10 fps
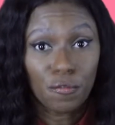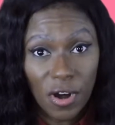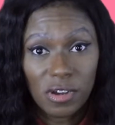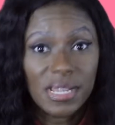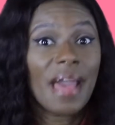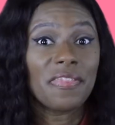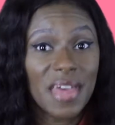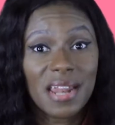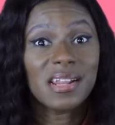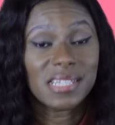first, and
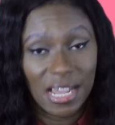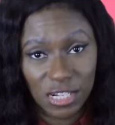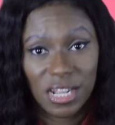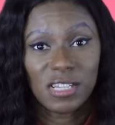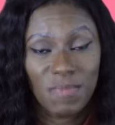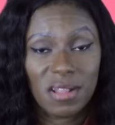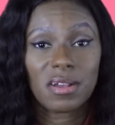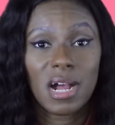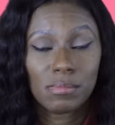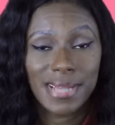then the Section 8
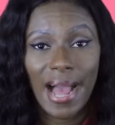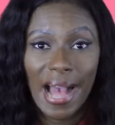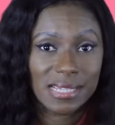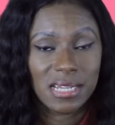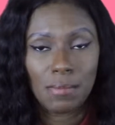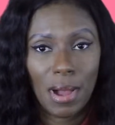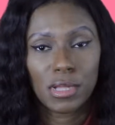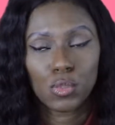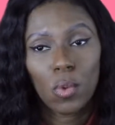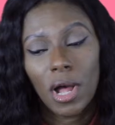inspector comes out, has to come
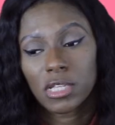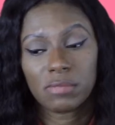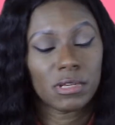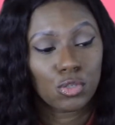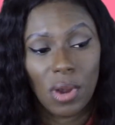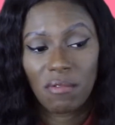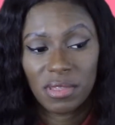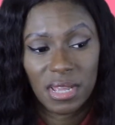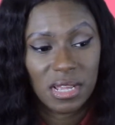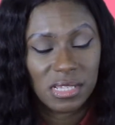out as well to make sure
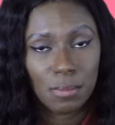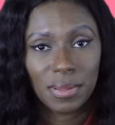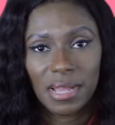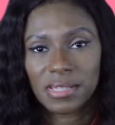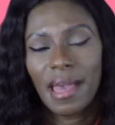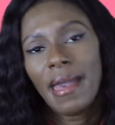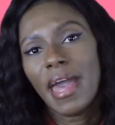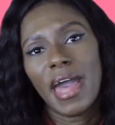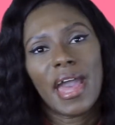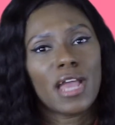everything is in place.
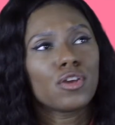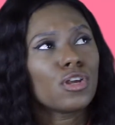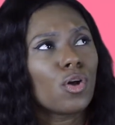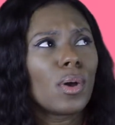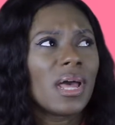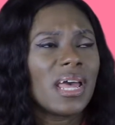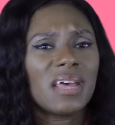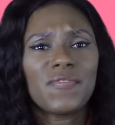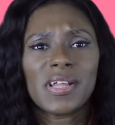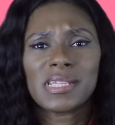And you know,
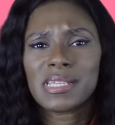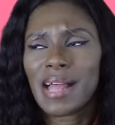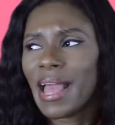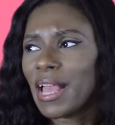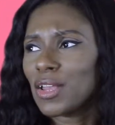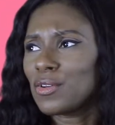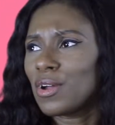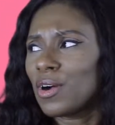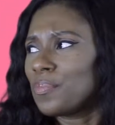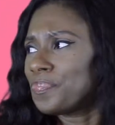it's like, you
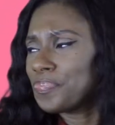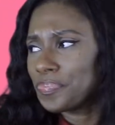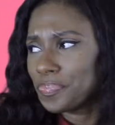know,